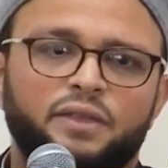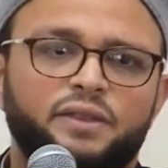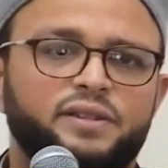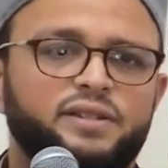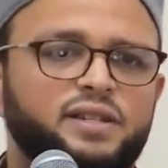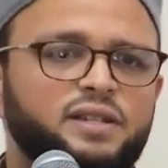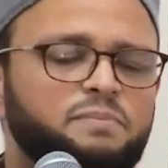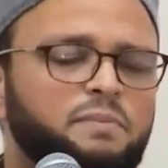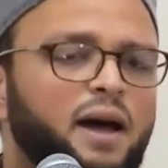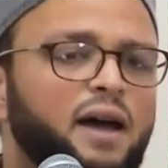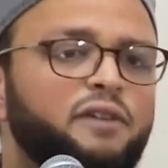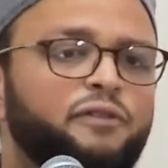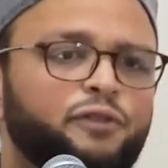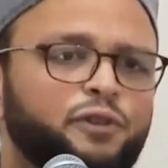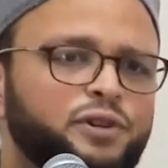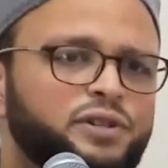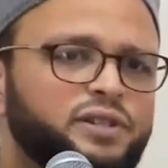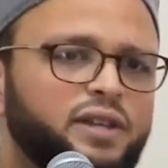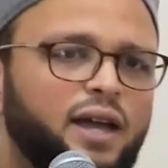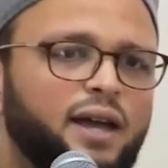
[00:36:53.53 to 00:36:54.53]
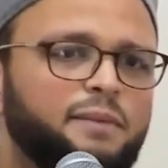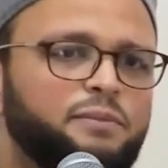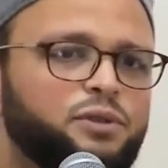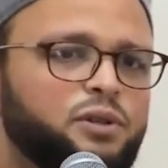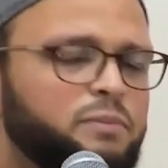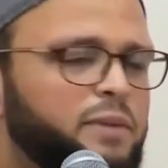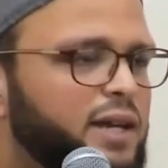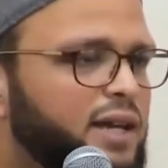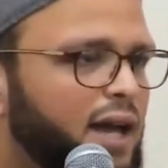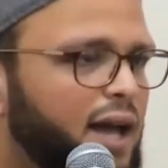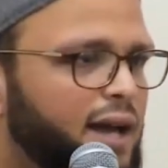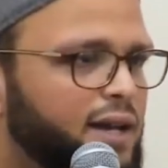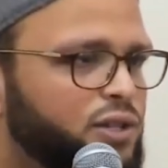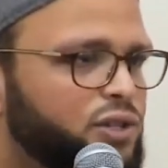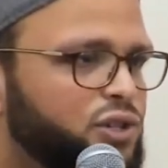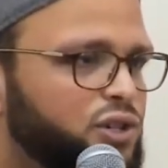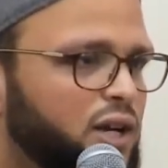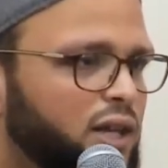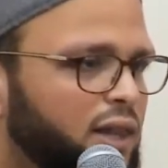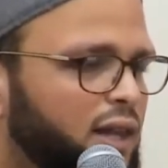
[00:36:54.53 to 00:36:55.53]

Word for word: And this is my first time to make Hajj.